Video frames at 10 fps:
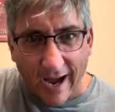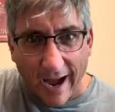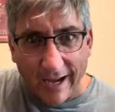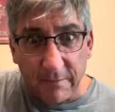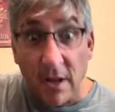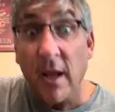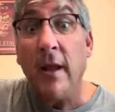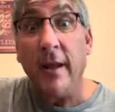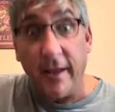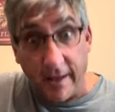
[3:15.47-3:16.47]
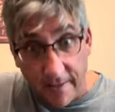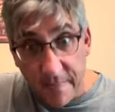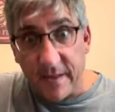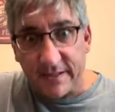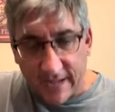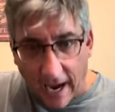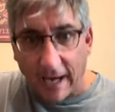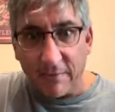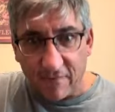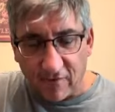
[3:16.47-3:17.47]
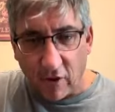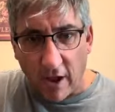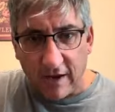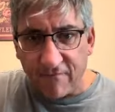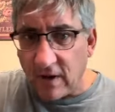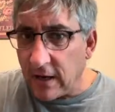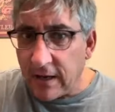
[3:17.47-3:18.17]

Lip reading: time in the time of life,